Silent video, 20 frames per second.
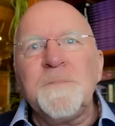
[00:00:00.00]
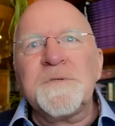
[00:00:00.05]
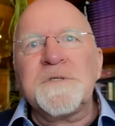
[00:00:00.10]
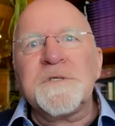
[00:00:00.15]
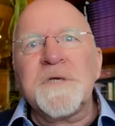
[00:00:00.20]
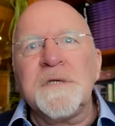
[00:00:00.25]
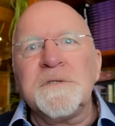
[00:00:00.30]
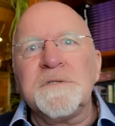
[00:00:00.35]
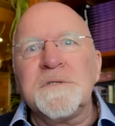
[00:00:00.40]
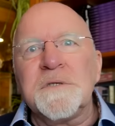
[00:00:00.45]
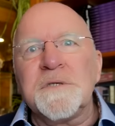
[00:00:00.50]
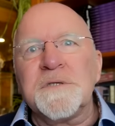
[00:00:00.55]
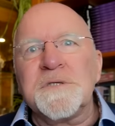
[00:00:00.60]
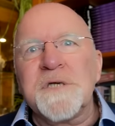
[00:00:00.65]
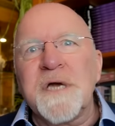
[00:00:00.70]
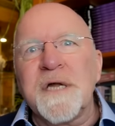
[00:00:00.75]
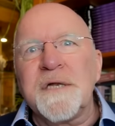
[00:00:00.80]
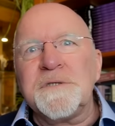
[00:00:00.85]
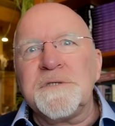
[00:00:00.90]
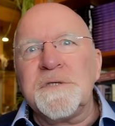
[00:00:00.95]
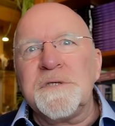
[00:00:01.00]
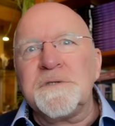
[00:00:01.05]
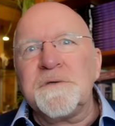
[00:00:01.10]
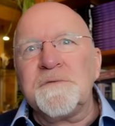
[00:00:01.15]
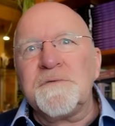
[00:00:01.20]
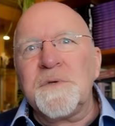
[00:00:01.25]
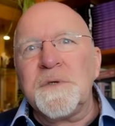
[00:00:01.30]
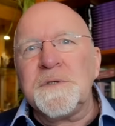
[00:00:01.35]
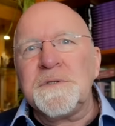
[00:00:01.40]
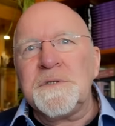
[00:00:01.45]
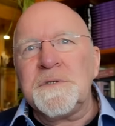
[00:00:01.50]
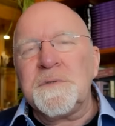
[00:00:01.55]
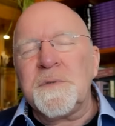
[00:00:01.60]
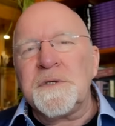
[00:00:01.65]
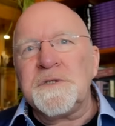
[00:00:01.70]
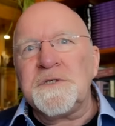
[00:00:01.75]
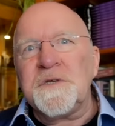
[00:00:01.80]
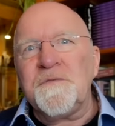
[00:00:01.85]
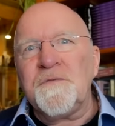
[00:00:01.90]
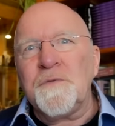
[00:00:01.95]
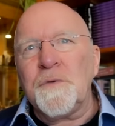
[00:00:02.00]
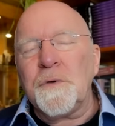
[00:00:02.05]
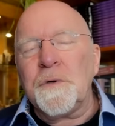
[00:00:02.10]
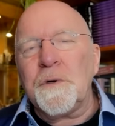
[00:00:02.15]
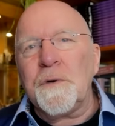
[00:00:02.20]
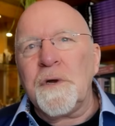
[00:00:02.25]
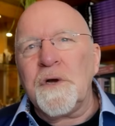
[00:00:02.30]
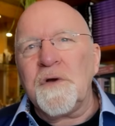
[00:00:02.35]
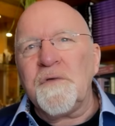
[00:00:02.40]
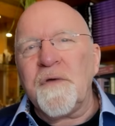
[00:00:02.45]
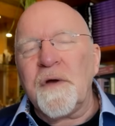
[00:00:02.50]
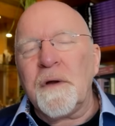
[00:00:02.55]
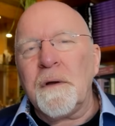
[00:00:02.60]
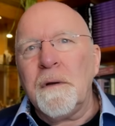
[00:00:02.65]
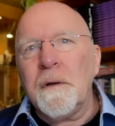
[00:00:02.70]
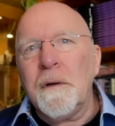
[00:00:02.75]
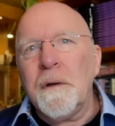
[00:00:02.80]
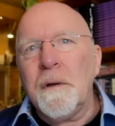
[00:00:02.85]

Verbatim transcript: percent of the challenges of twenty twenty-four are over.